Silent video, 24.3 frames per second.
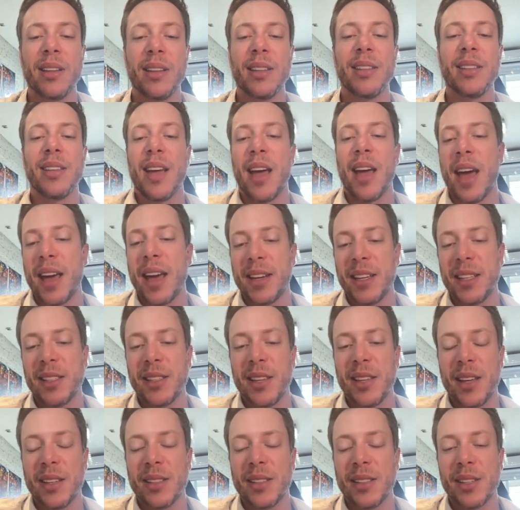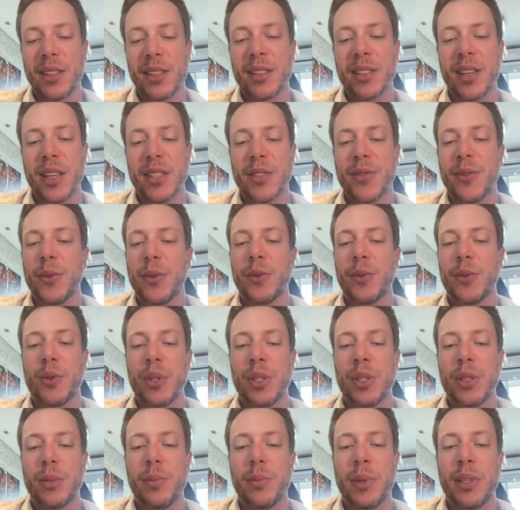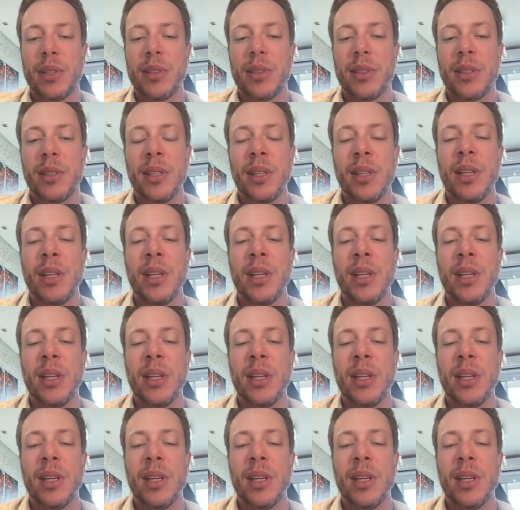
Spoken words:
and had a successful transplant,